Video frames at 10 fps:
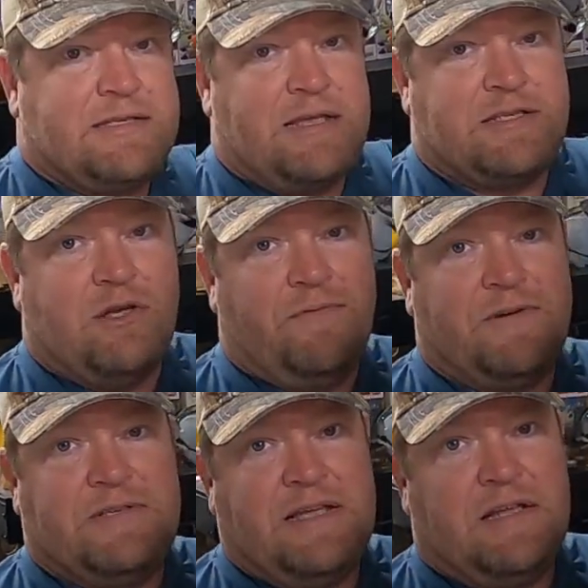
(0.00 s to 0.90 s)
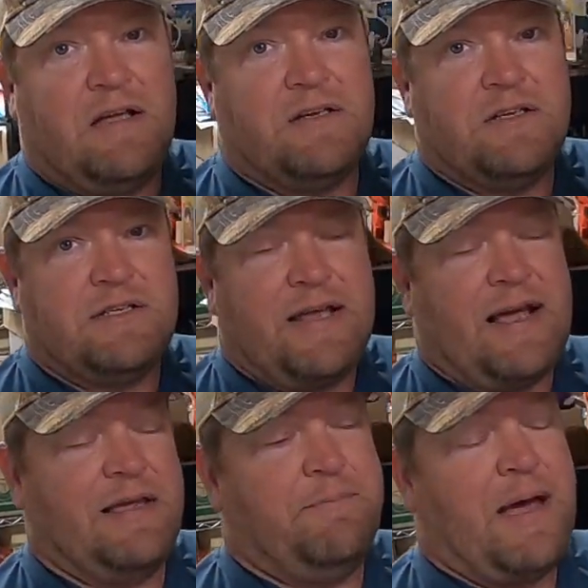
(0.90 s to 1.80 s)
set sold for $10,
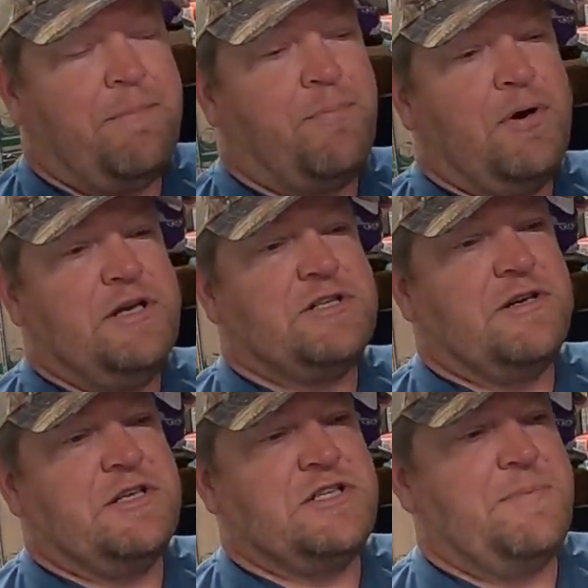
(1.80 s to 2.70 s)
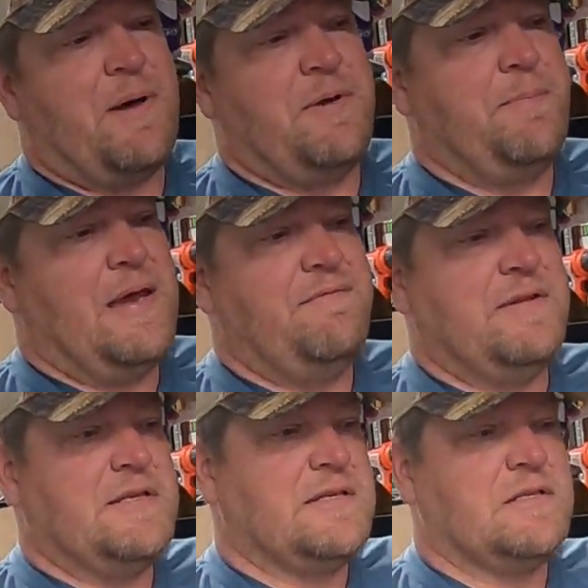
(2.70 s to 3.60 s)
and I'm pretty sure that she probably paid
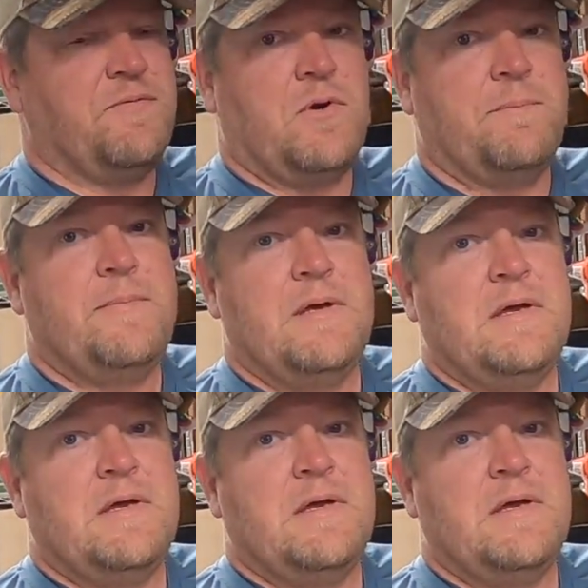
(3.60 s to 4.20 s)
50 cents for them.